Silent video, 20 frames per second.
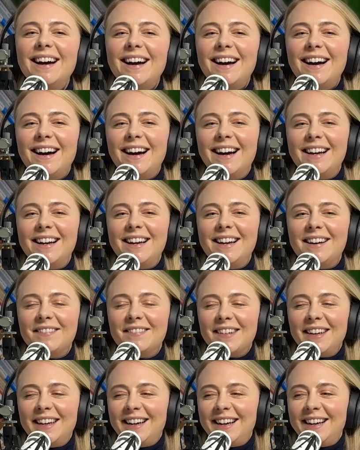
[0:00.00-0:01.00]
I love
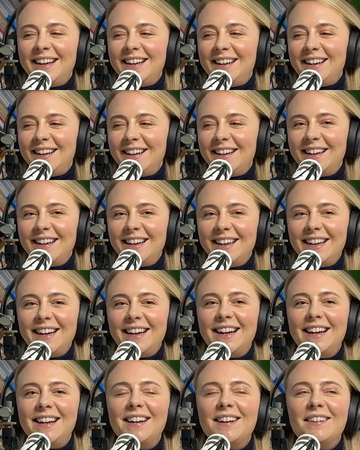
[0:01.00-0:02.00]
it.
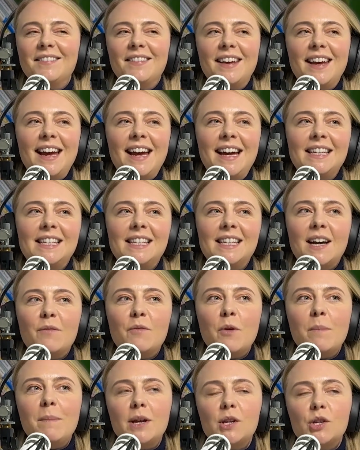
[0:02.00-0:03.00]
I love it. And
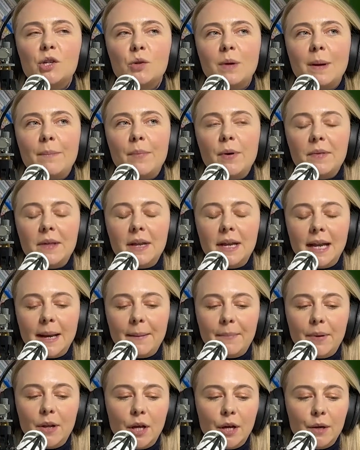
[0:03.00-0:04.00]
we'll make sure I put the link
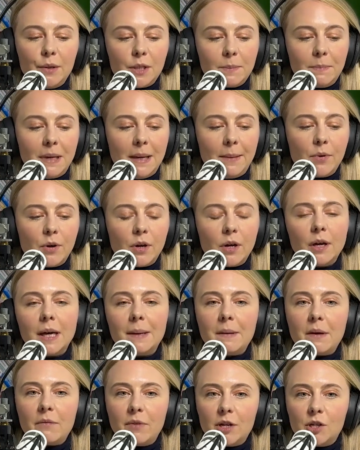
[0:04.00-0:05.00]
below so people can come
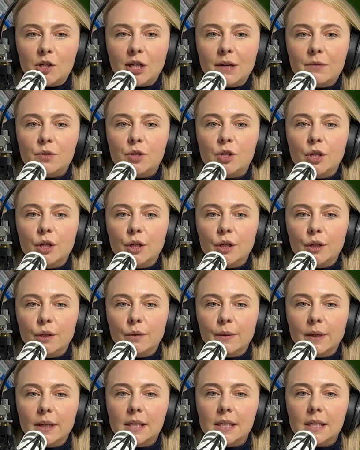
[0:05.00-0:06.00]
and reach out to you
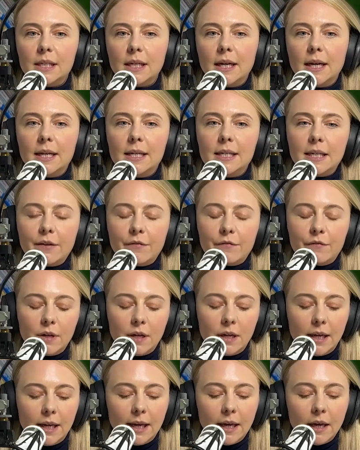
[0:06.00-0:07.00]
and
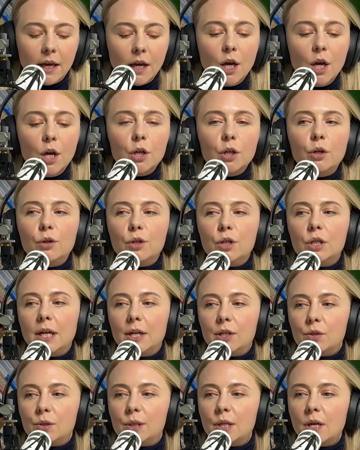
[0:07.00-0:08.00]
definitely
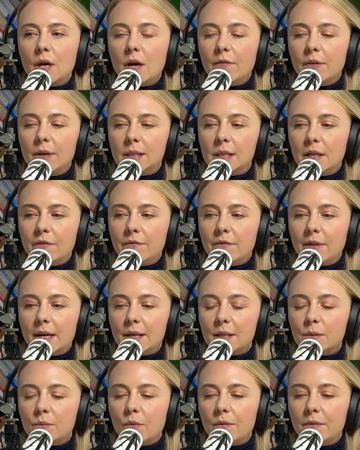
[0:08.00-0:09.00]
utilize your service if
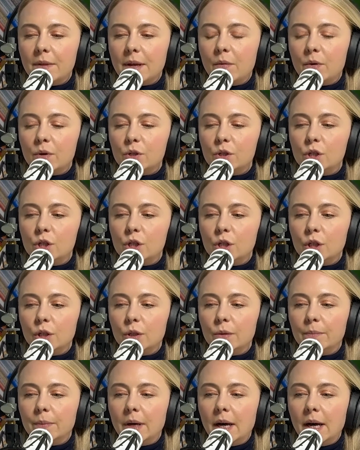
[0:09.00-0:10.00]
that's what they want to do.
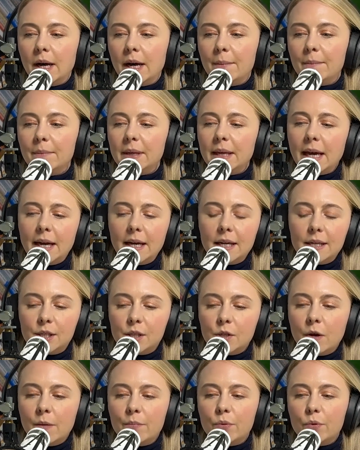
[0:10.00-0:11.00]
But it's
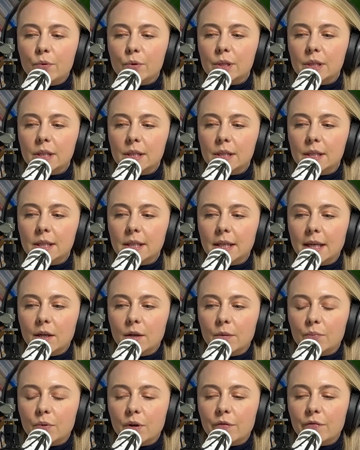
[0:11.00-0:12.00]
so important to get your
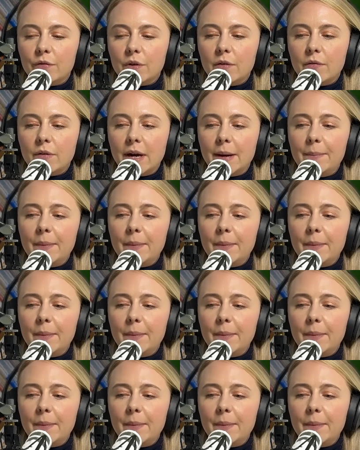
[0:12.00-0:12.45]
profile right.